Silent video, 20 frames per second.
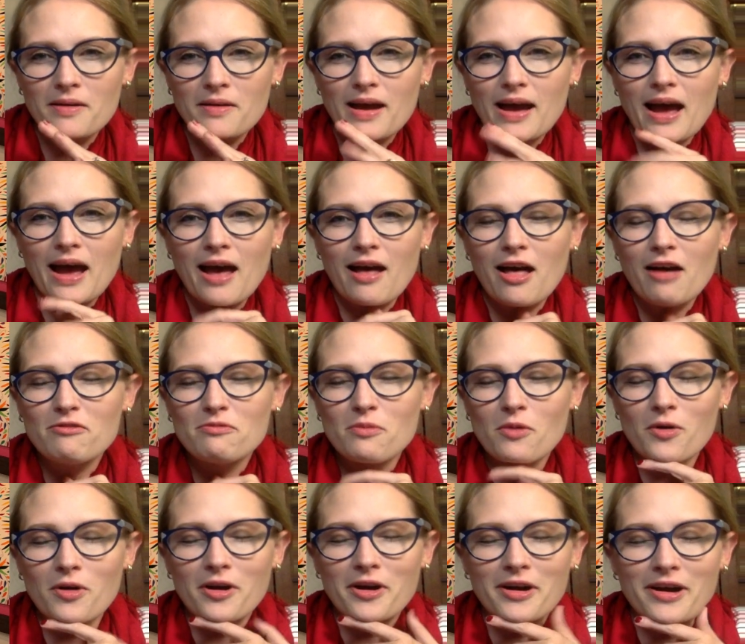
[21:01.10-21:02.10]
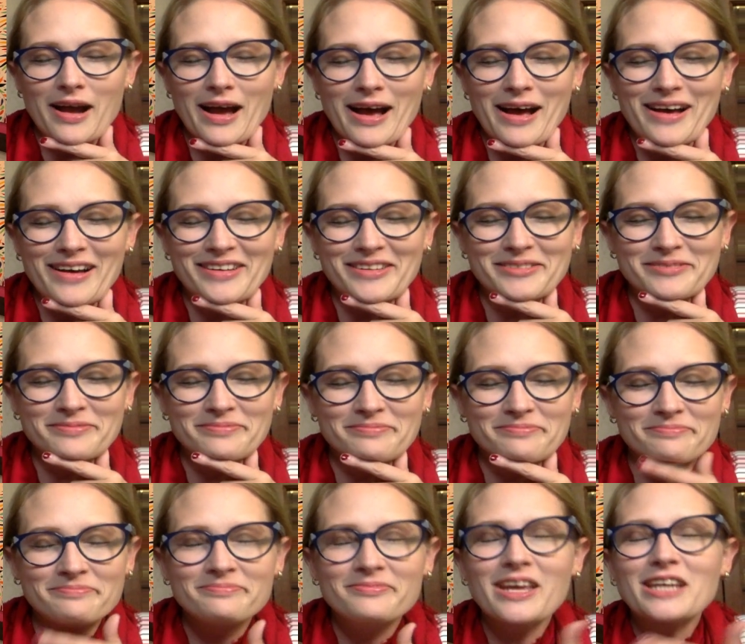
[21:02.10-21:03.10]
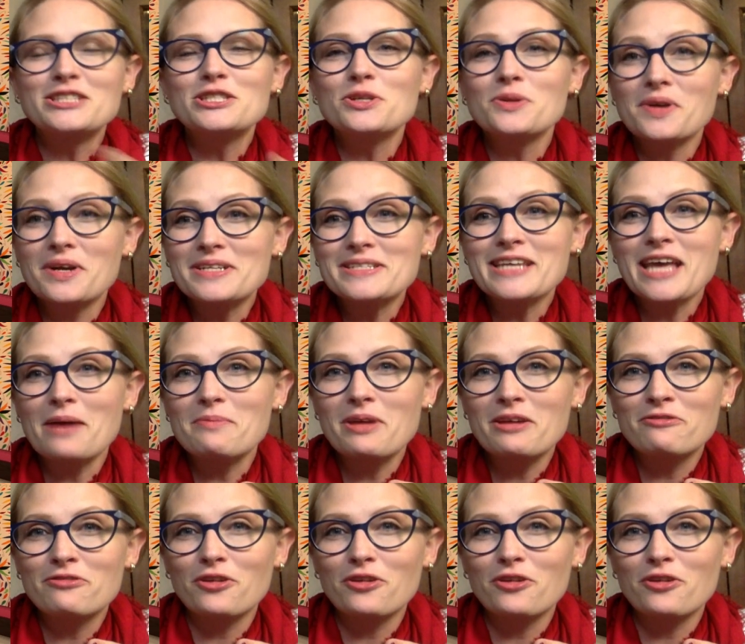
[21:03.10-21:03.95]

have more tours coming for